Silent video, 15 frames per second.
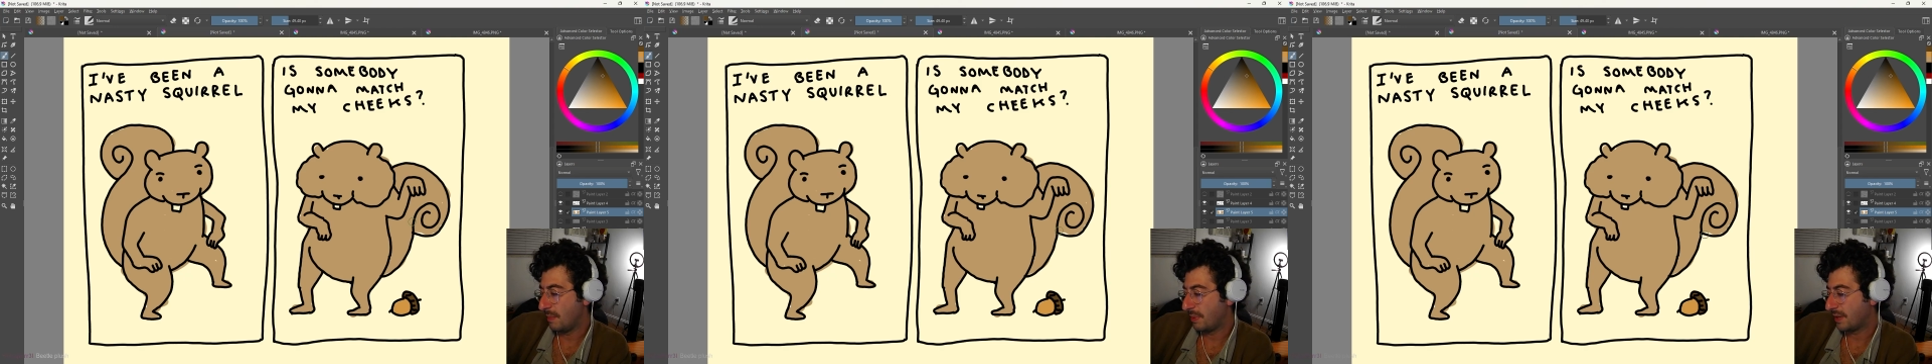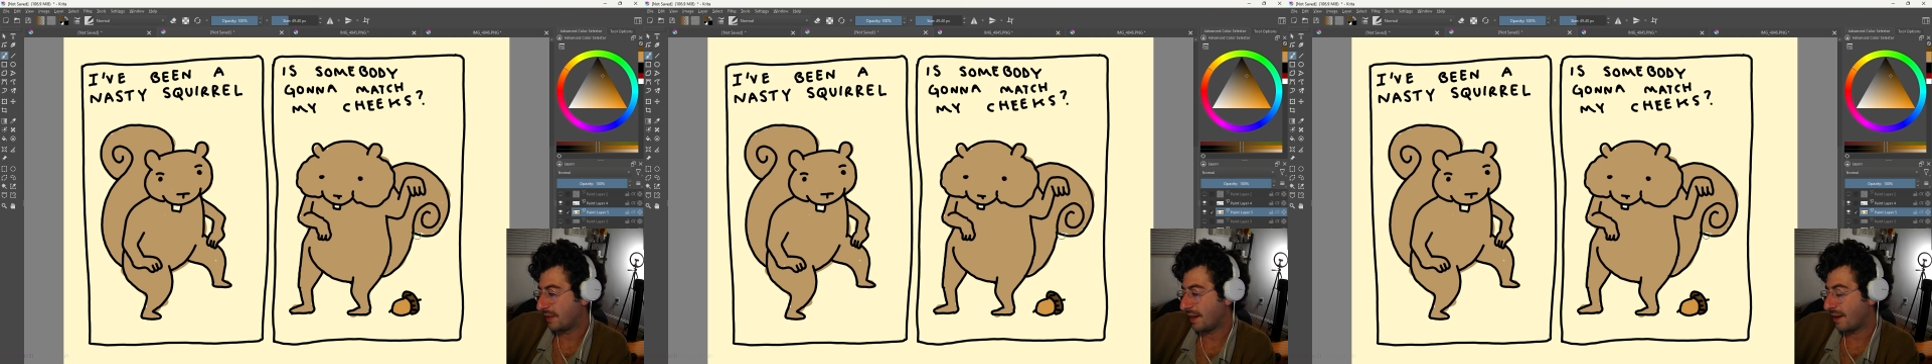
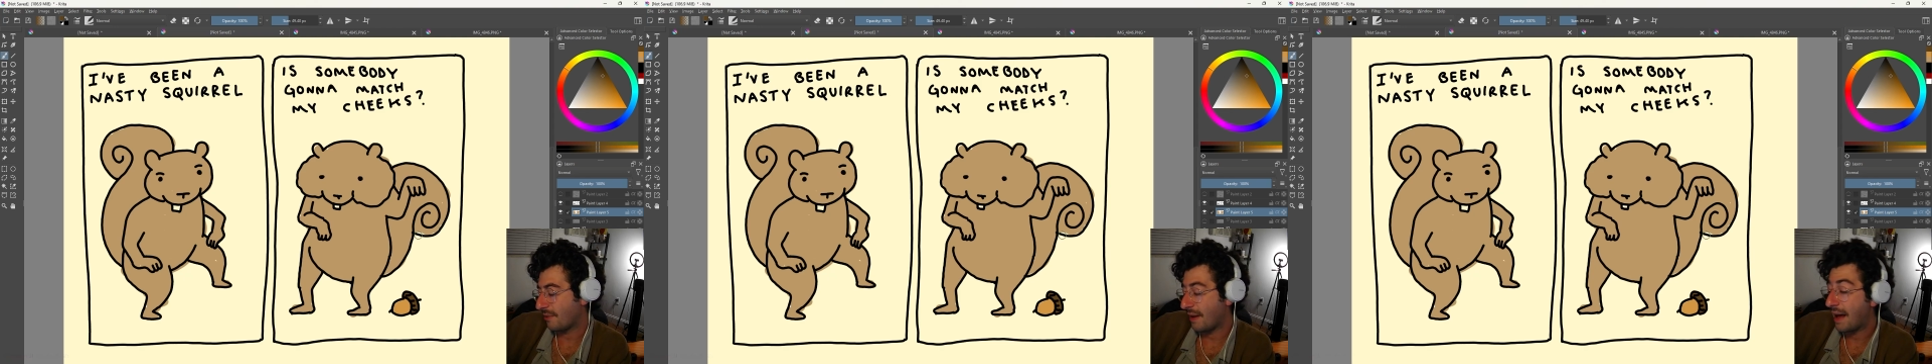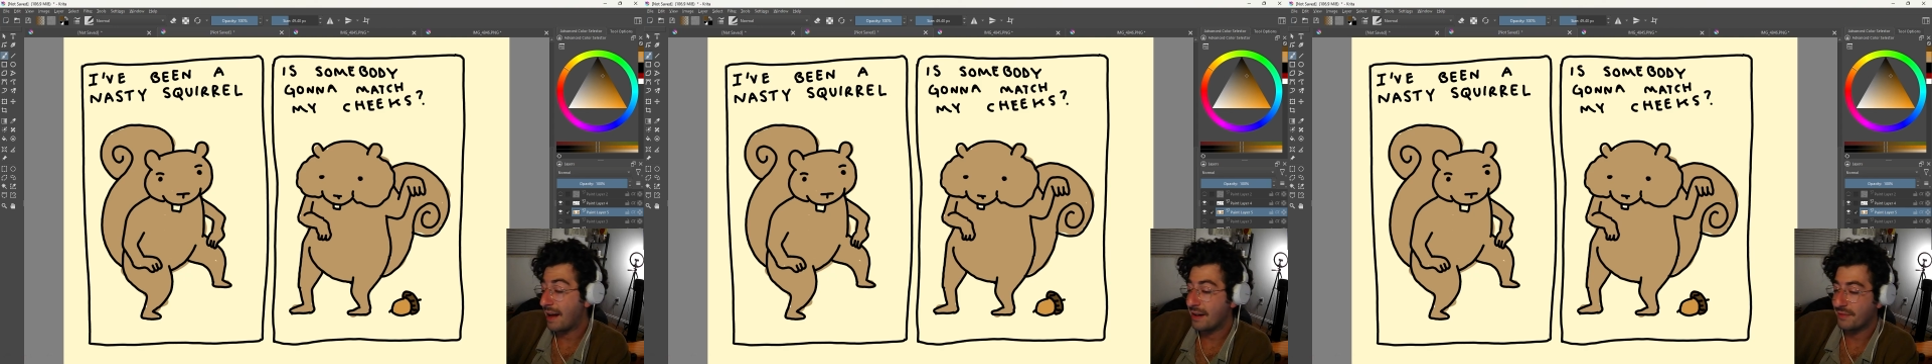But I don't
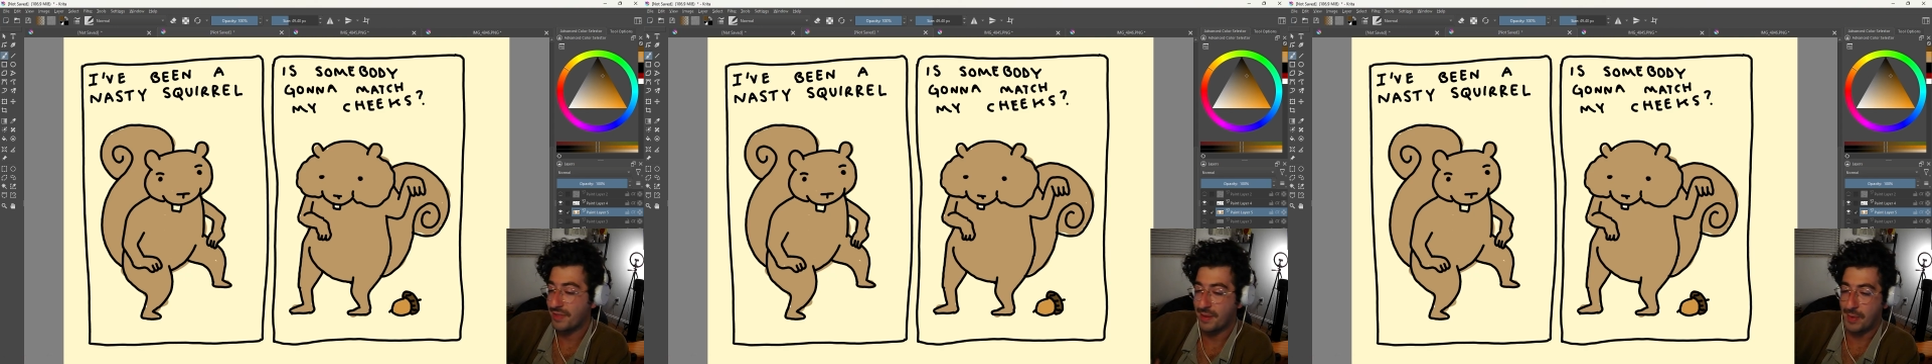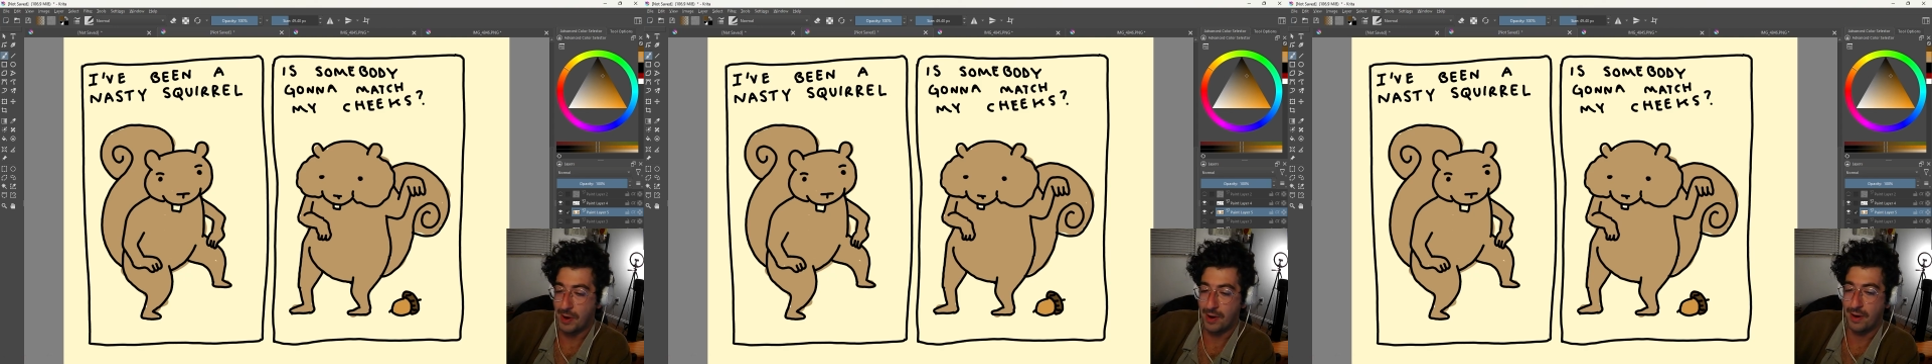have
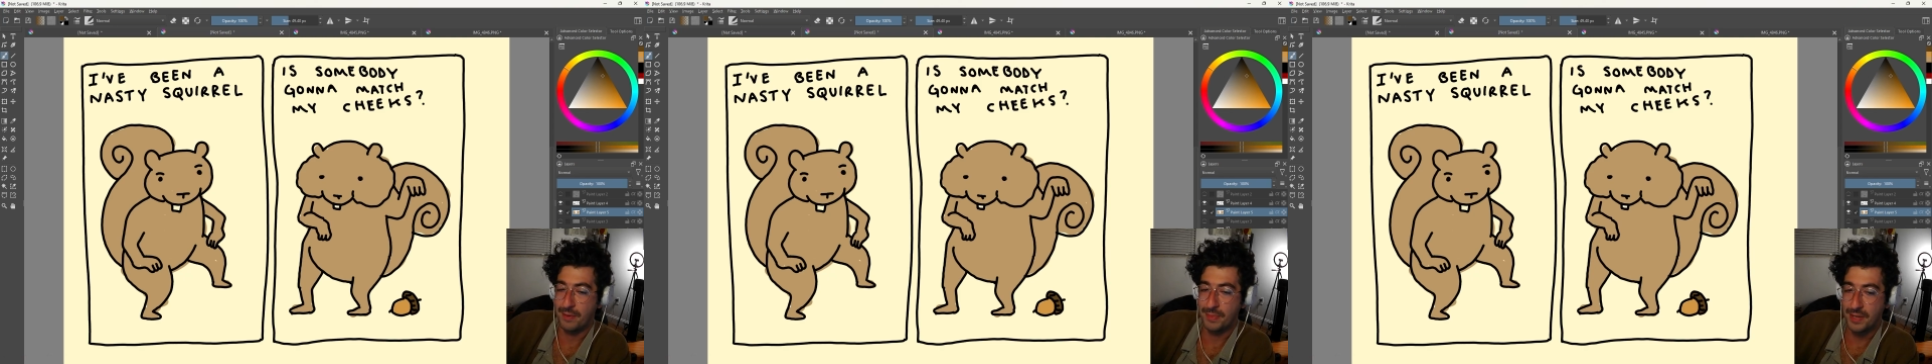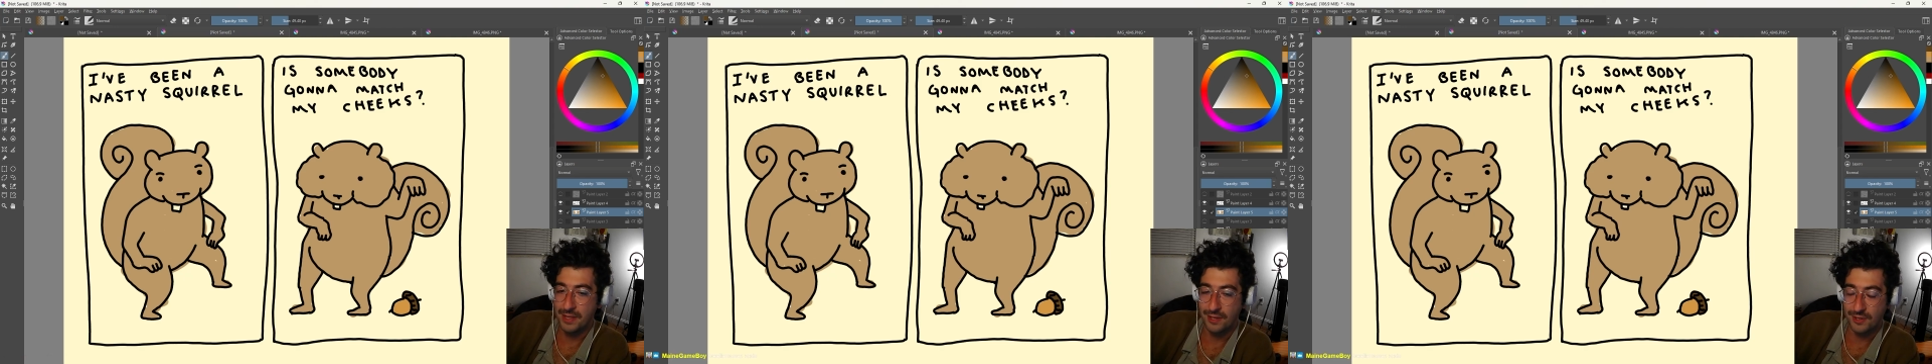them on
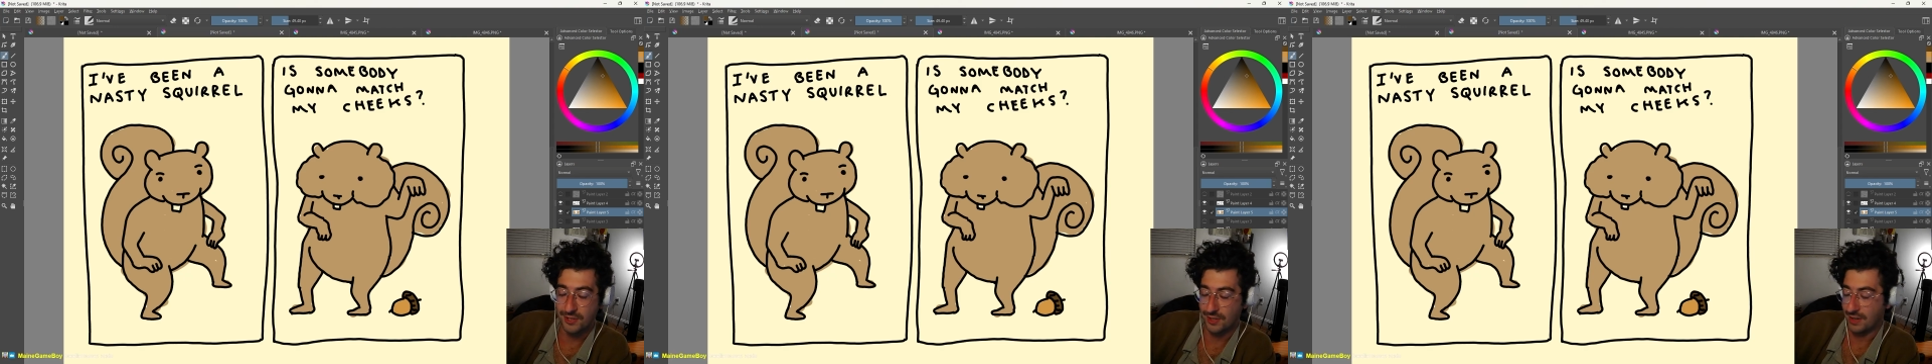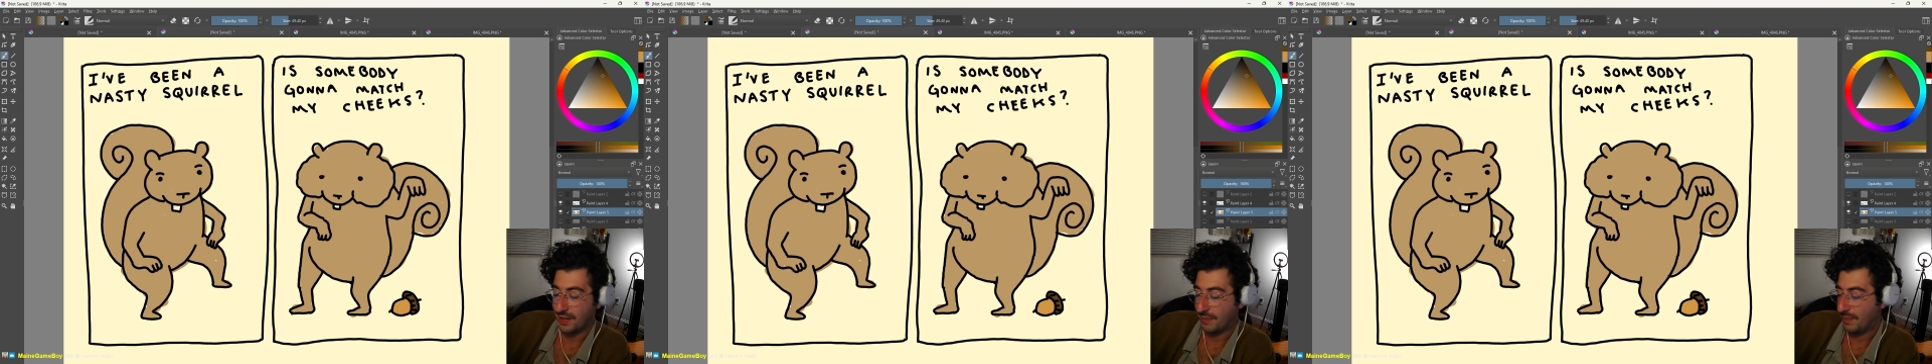me. Those are
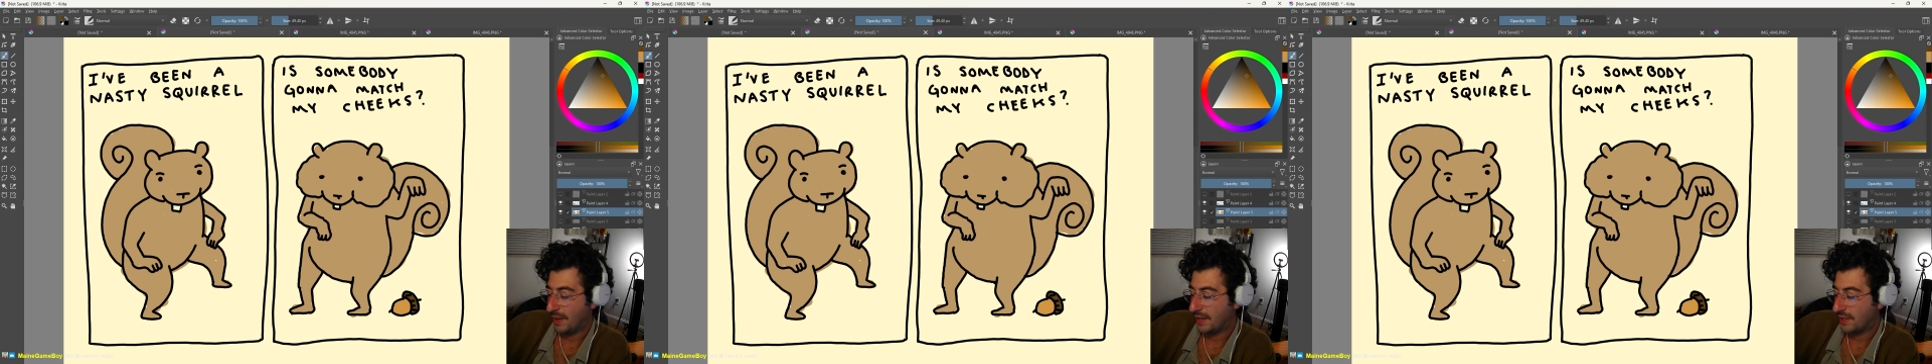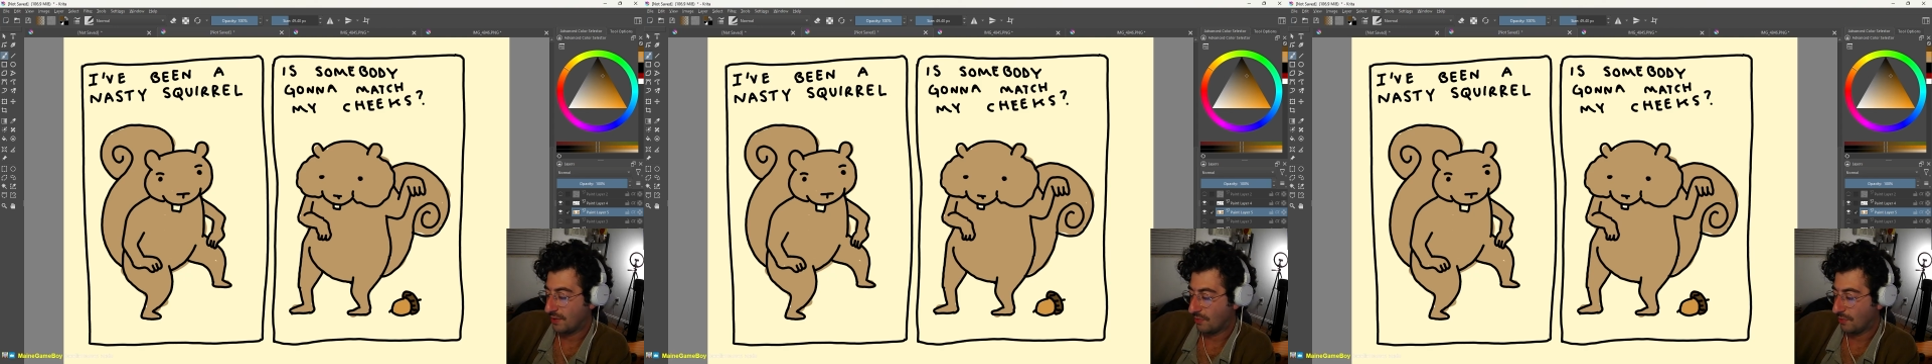like
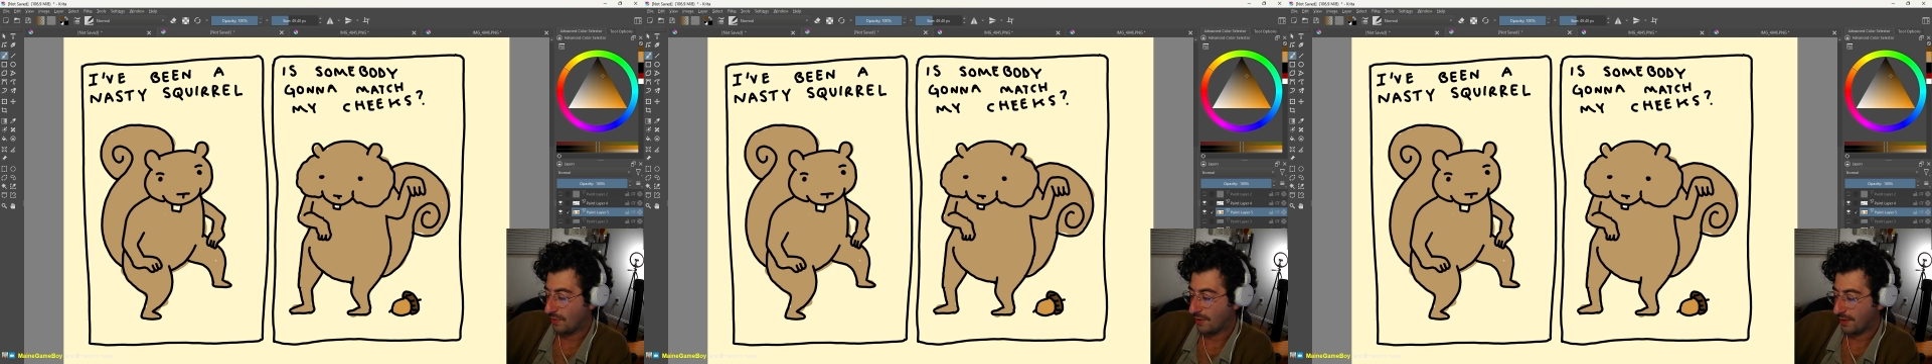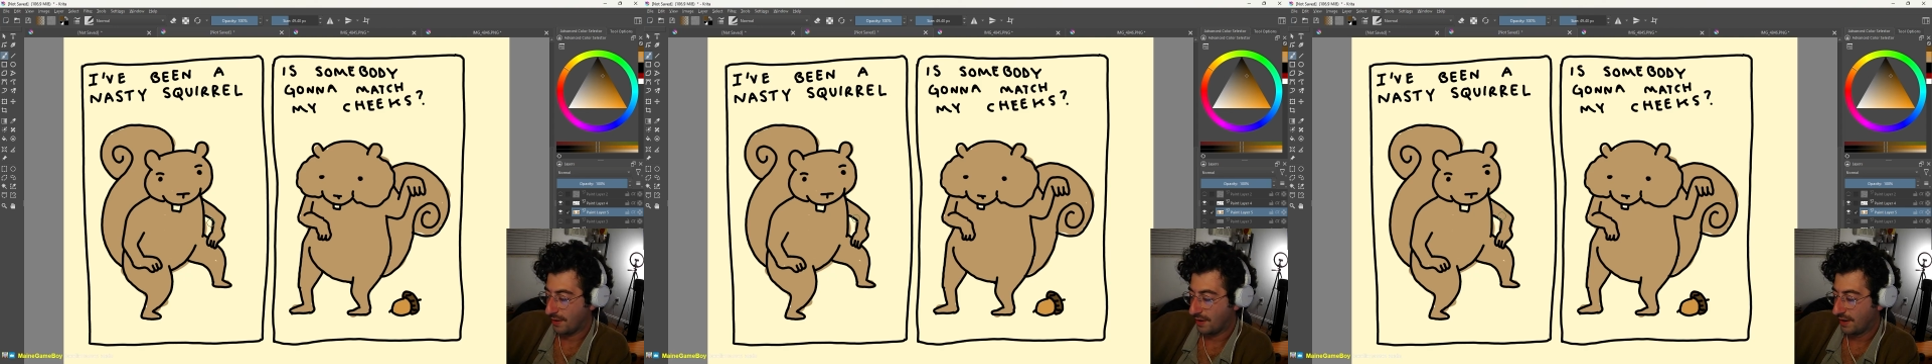made to
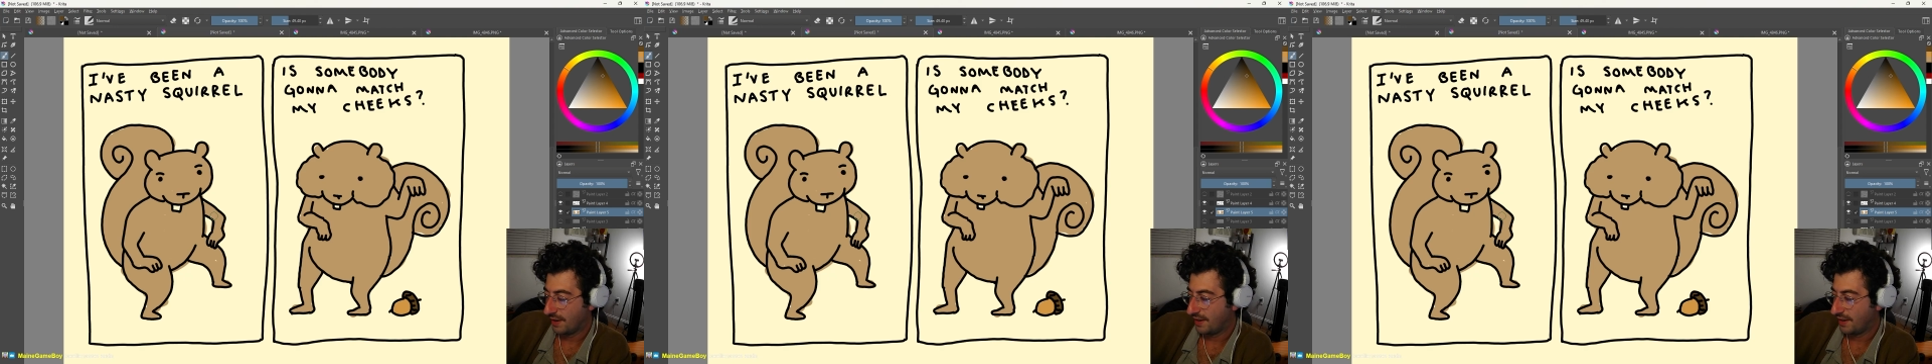order.